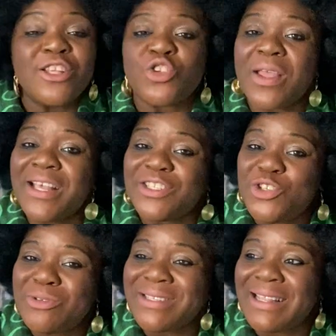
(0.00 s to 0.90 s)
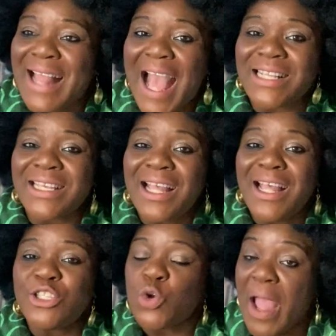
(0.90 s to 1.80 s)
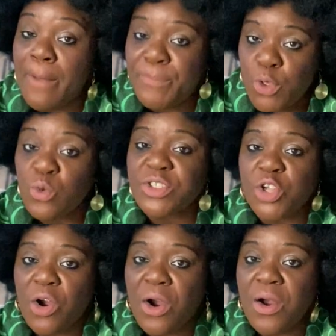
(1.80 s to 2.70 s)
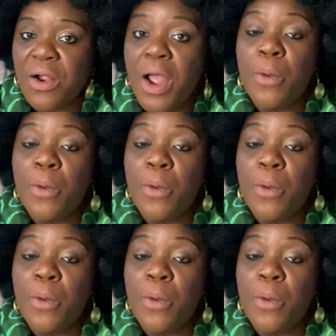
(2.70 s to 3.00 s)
So he's using that to abuse her,